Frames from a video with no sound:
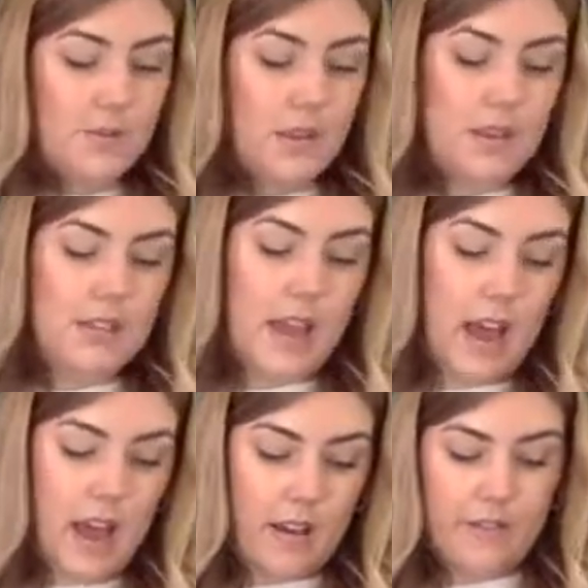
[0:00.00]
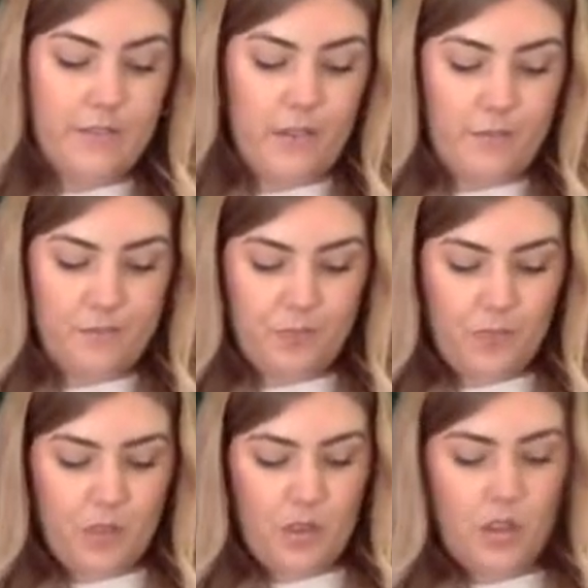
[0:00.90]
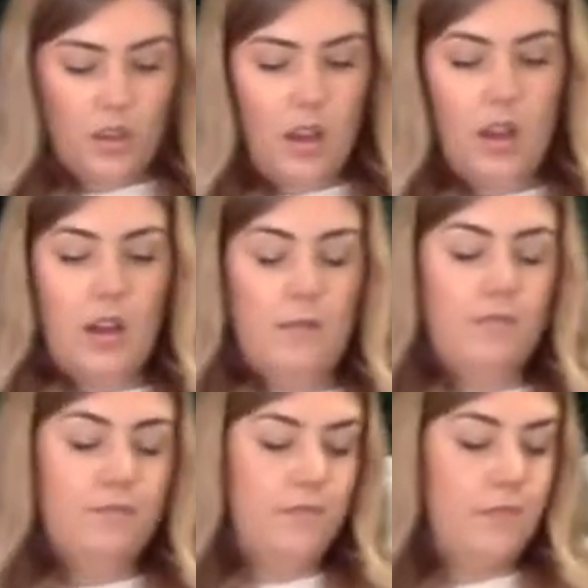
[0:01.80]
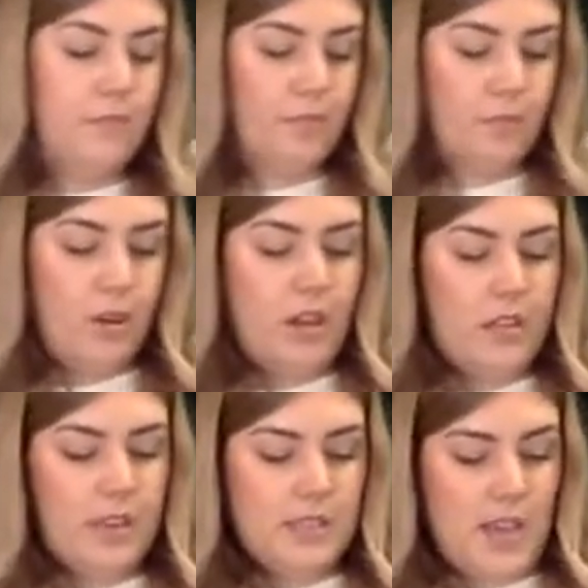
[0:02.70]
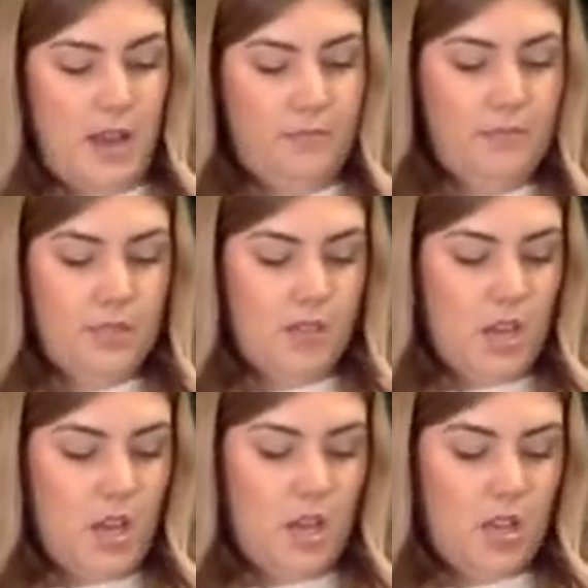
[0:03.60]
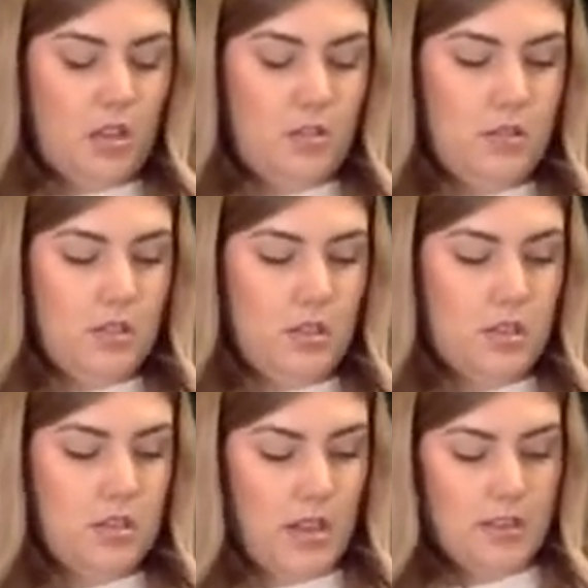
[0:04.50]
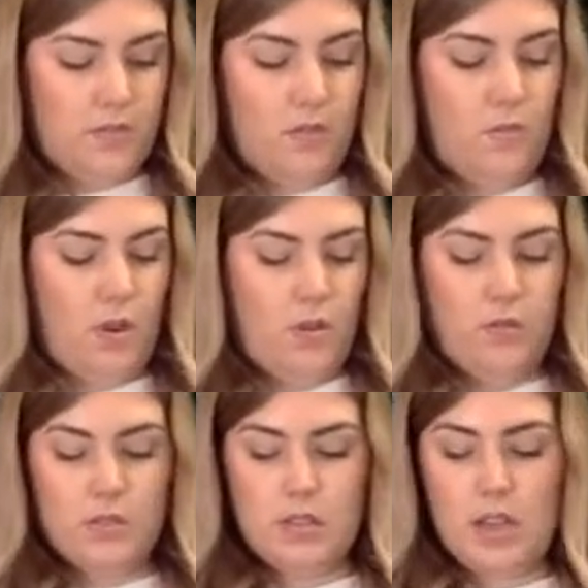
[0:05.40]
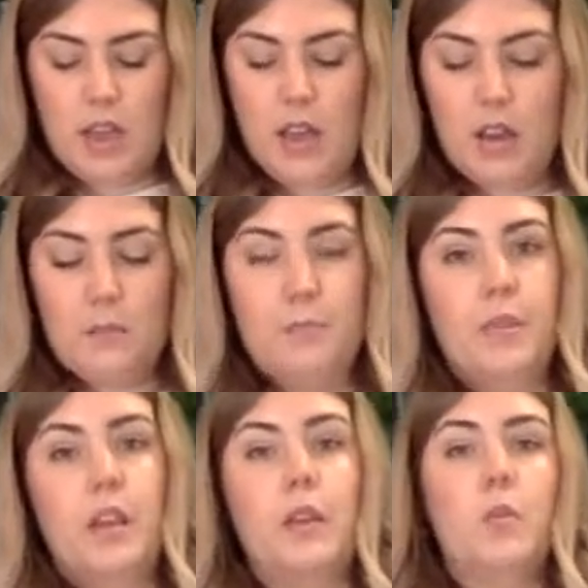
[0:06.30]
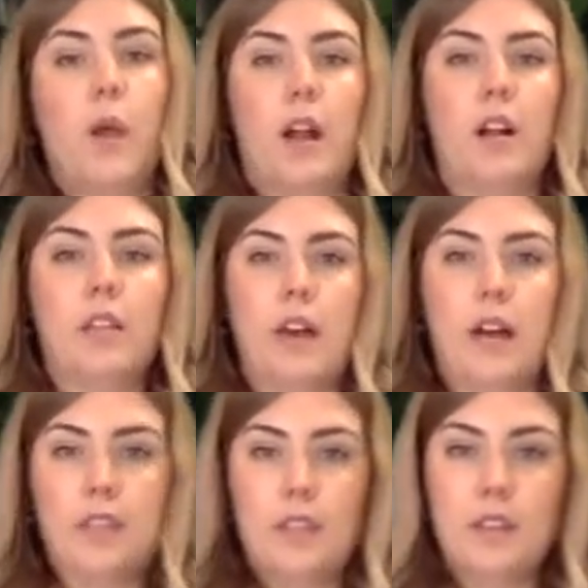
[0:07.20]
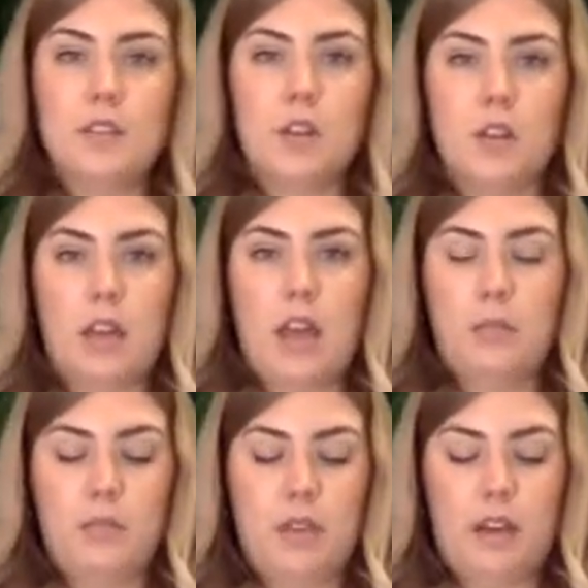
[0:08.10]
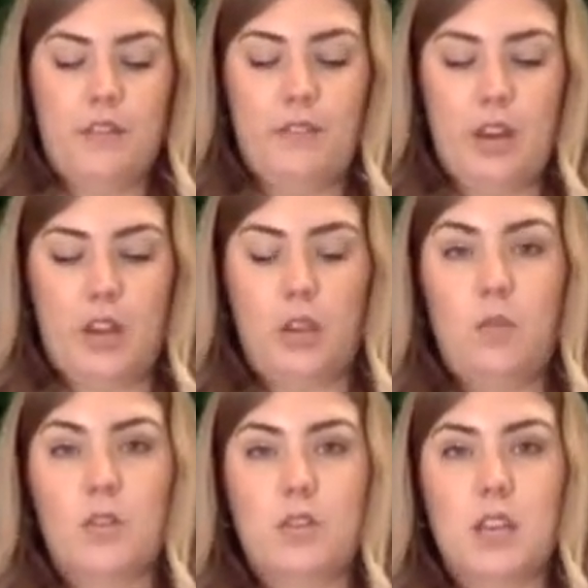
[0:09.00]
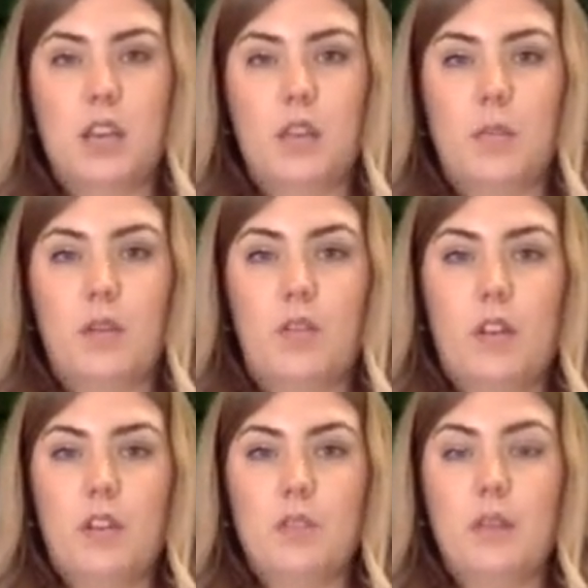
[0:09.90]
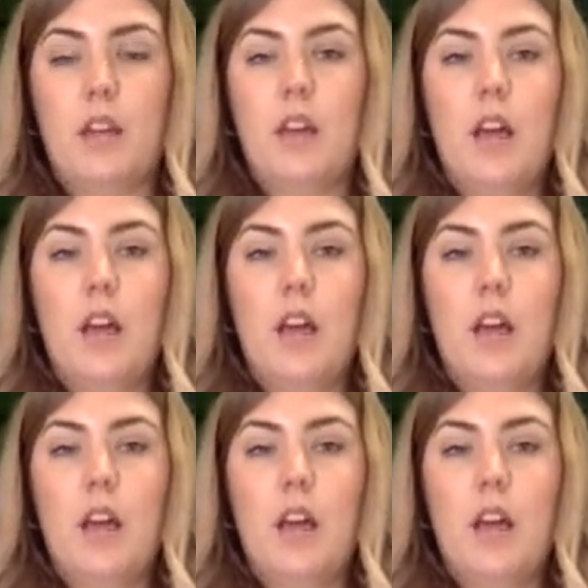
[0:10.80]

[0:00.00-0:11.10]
because they have pretty thick stems, close to the size of a rose. And be aware that these can be kind of finicky when you're sticking them in arrangement.